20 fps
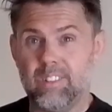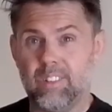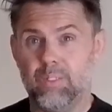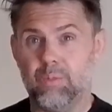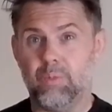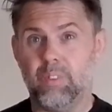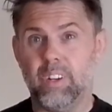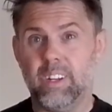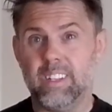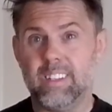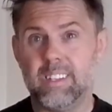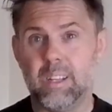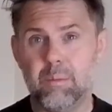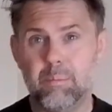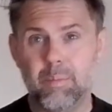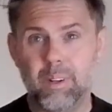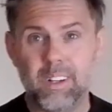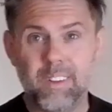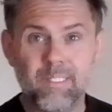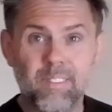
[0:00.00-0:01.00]
piece of
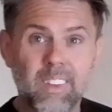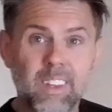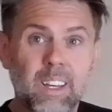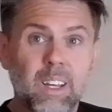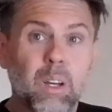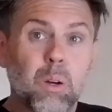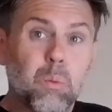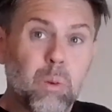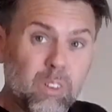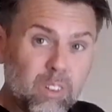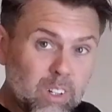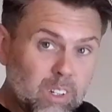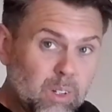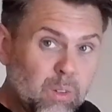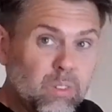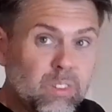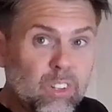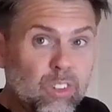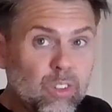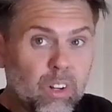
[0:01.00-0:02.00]
timber
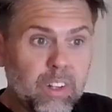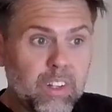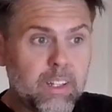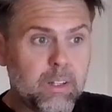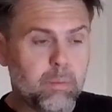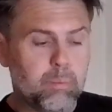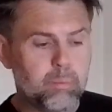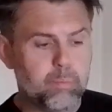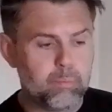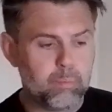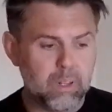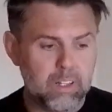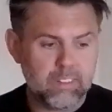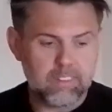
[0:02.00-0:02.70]
which I use to join these